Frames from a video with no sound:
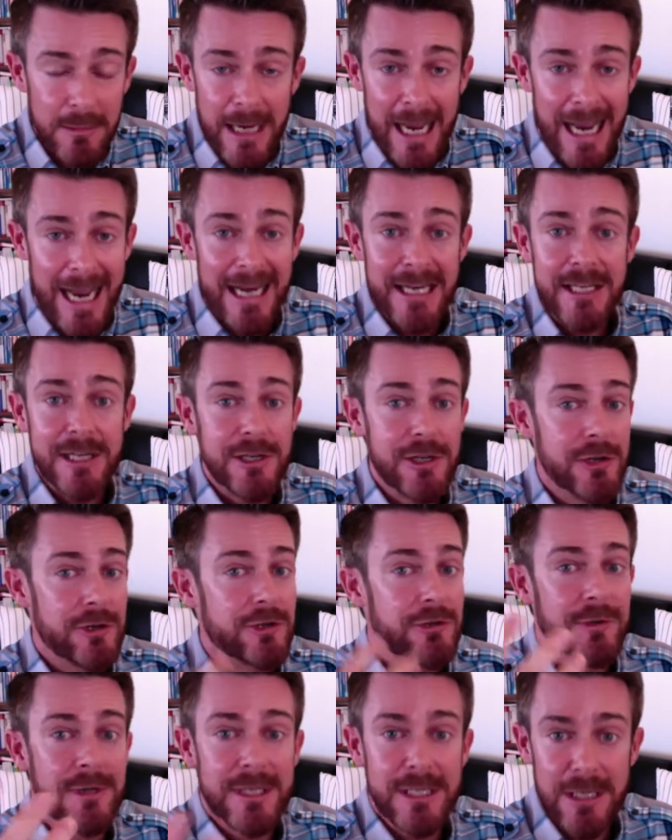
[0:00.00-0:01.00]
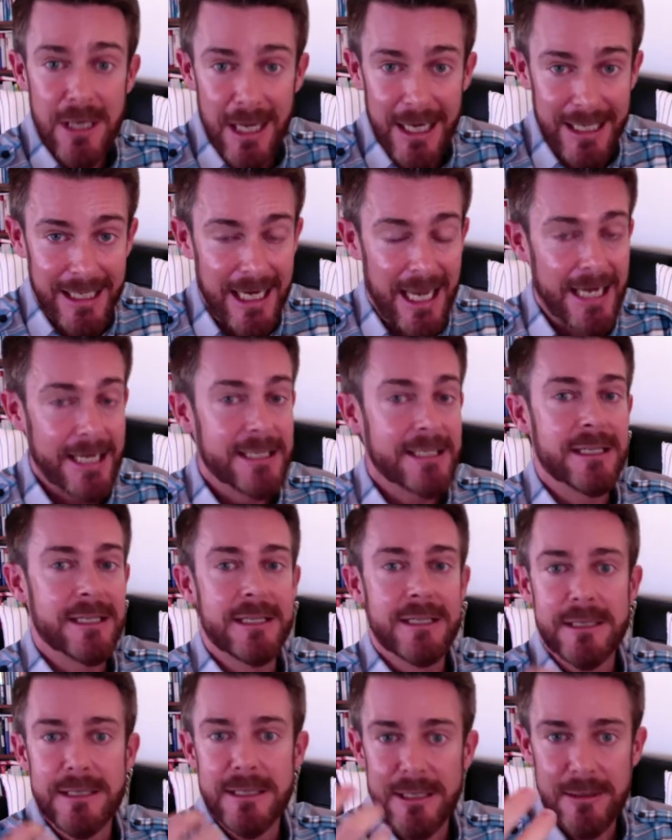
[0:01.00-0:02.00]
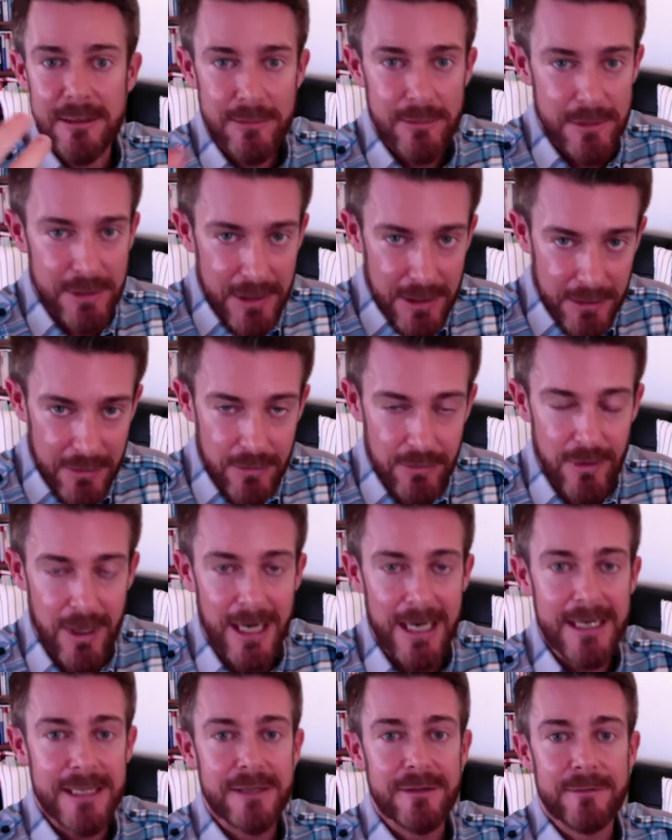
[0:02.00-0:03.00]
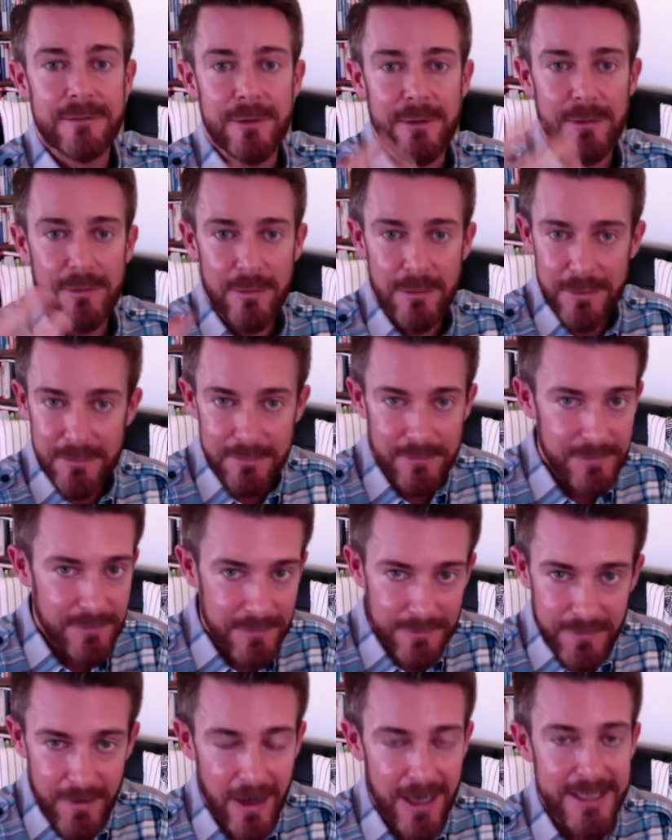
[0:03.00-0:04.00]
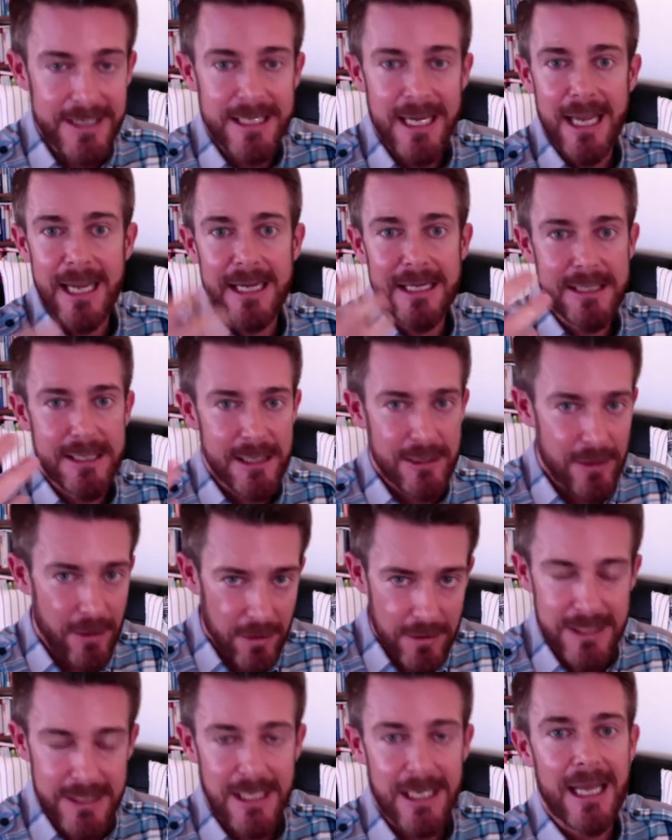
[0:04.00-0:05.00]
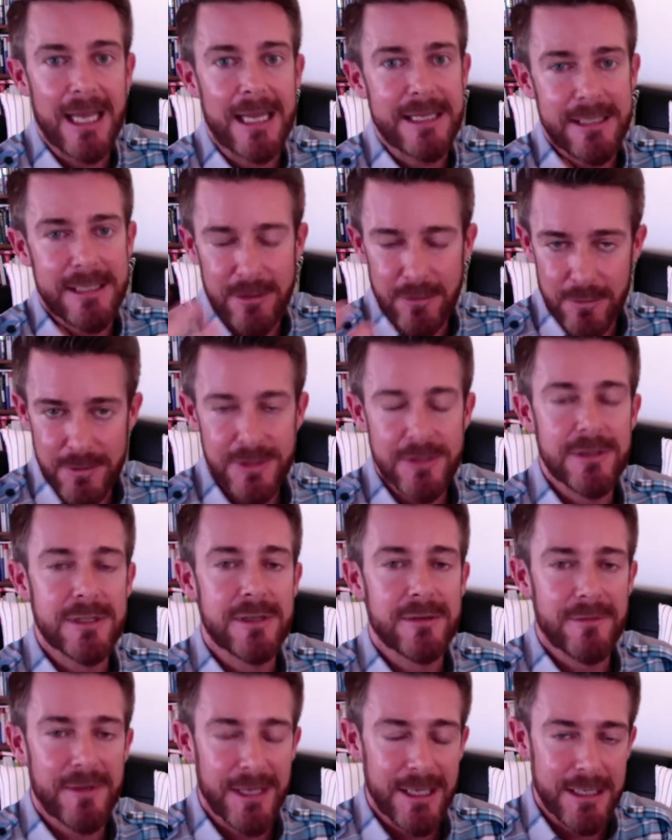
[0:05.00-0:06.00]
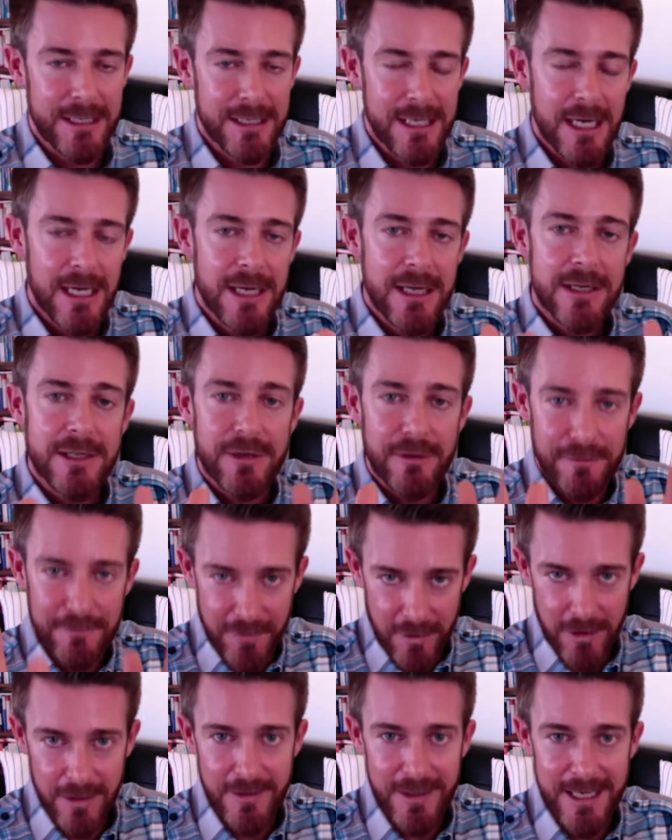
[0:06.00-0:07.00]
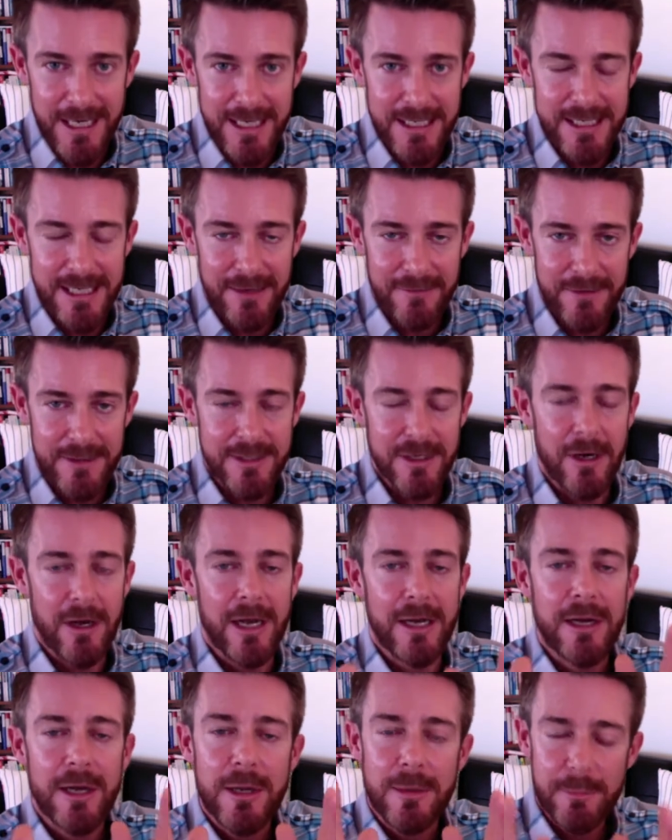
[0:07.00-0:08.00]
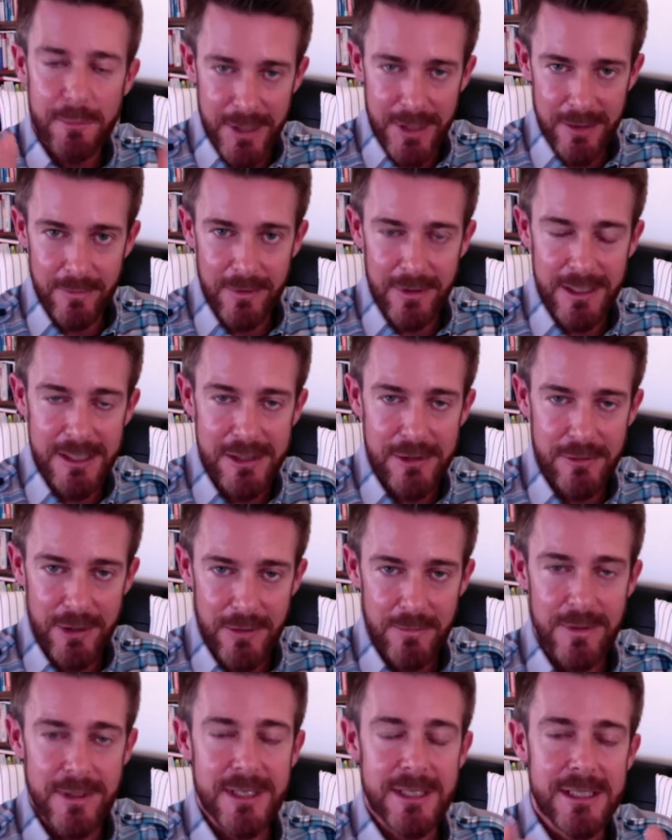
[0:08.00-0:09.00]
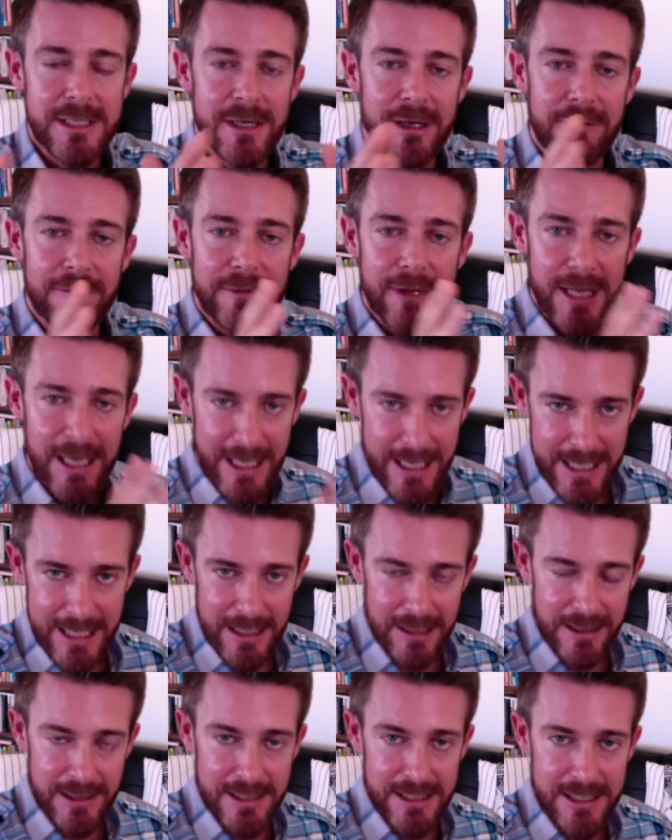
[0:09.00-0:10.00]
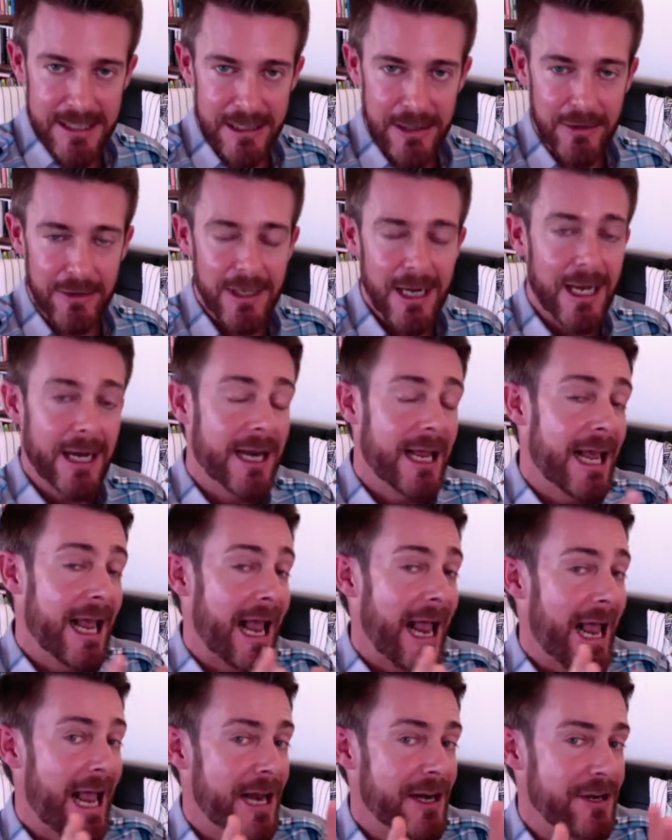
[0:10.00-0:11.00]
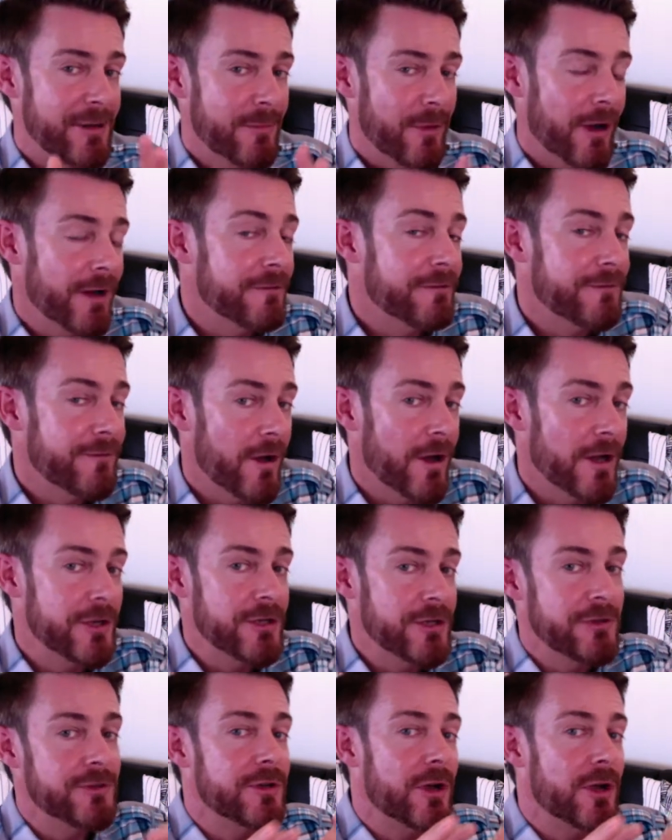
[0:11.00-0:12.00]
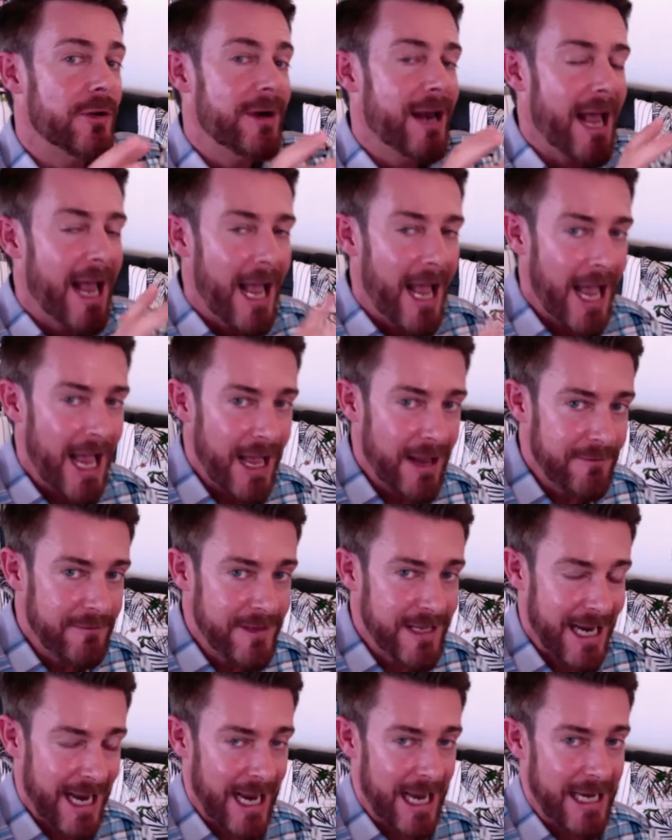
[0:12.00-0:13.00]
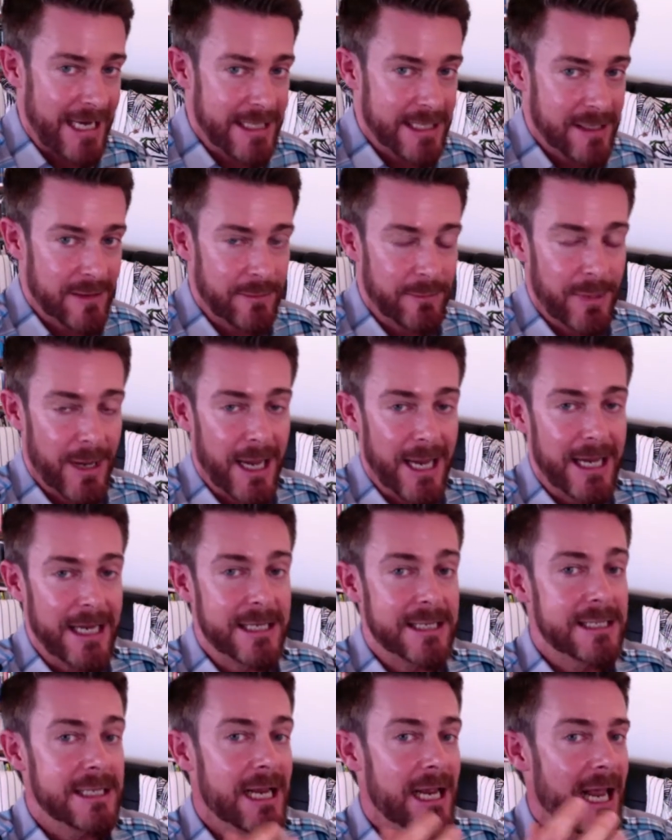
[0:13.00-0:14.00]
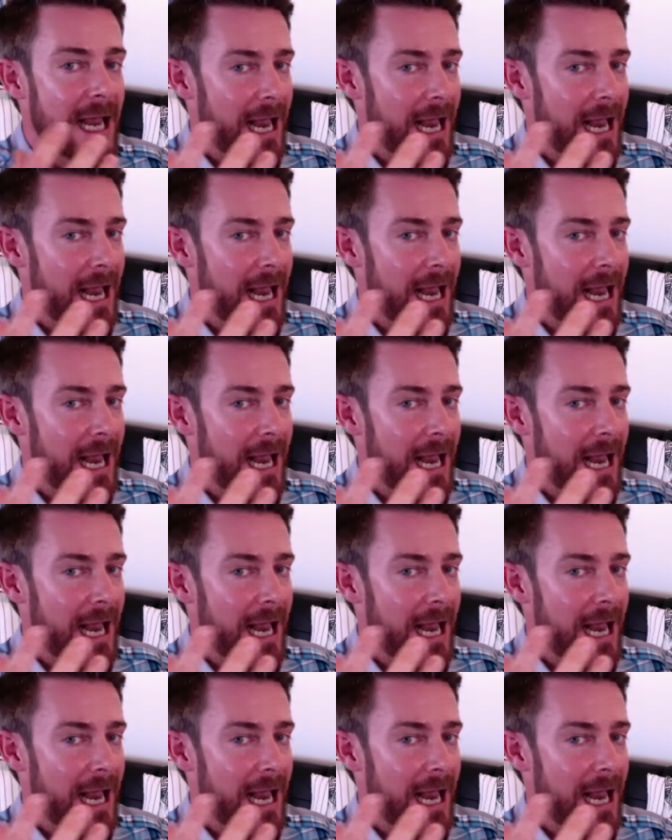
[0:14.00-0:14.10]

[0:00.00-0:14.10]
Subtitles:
anti-nutrients like lectins and the grain, the phytates and oxalates and all sorts of things. So follow the Eat Savvy diet, be really strict with yourself, heal and seal your gut, and you might find you don't have the aches and pains